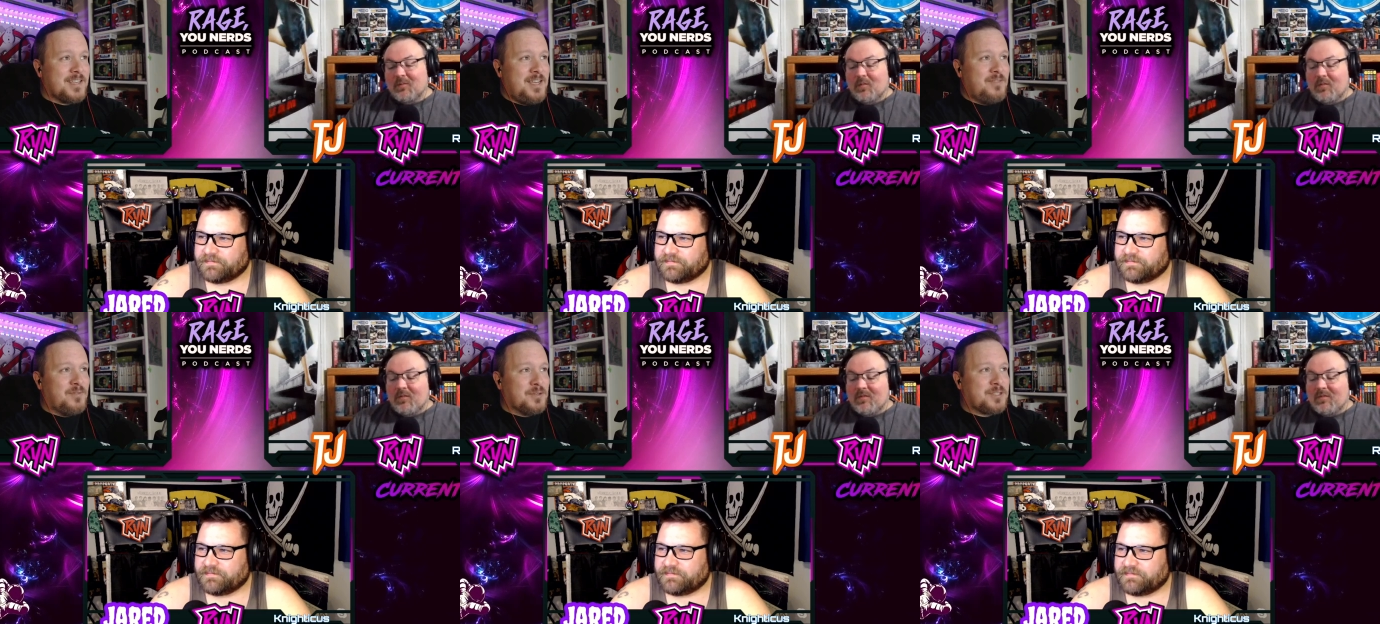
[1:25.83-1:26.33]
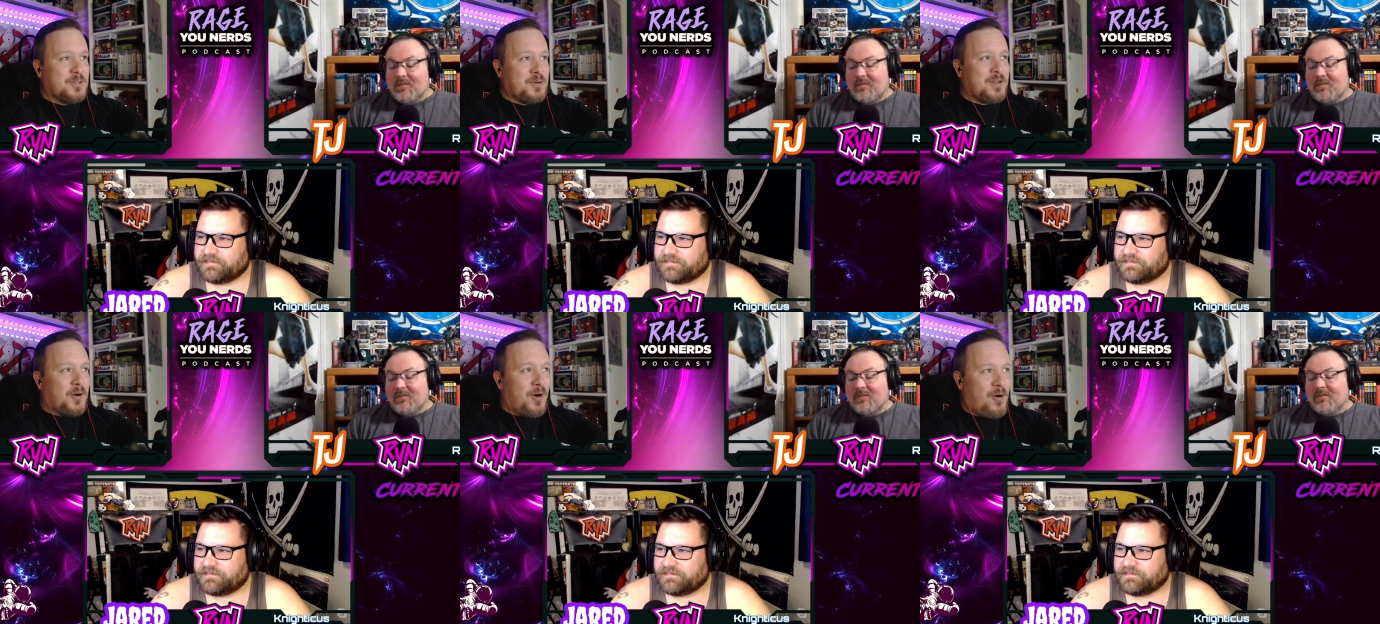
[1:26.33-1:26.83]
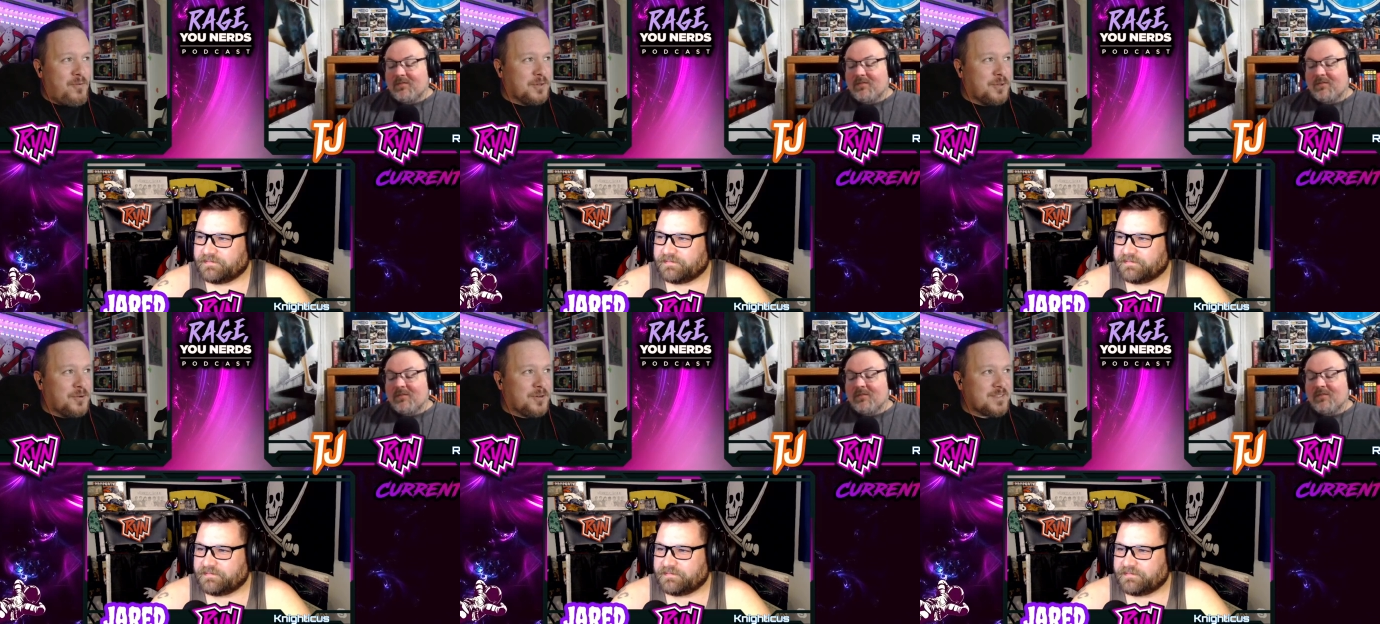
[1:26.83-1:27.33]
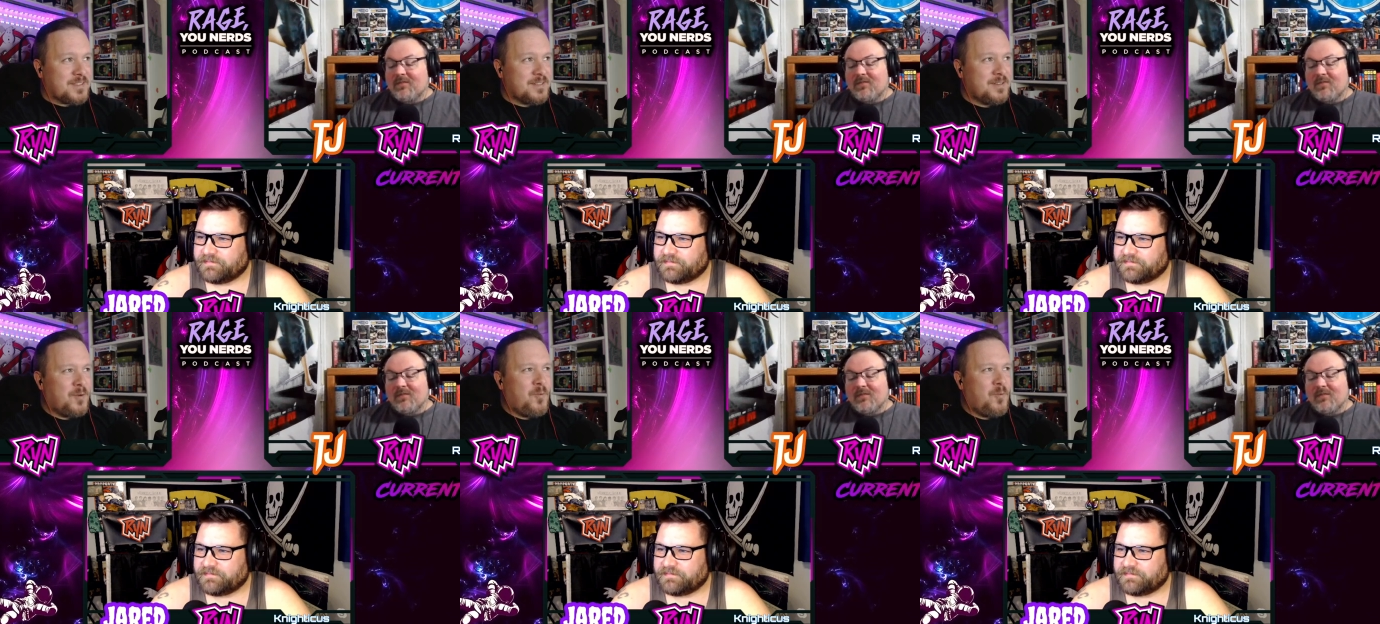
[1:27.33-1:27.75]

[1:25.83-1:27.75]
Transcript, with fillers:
Speaker 1: the evil studio overlords.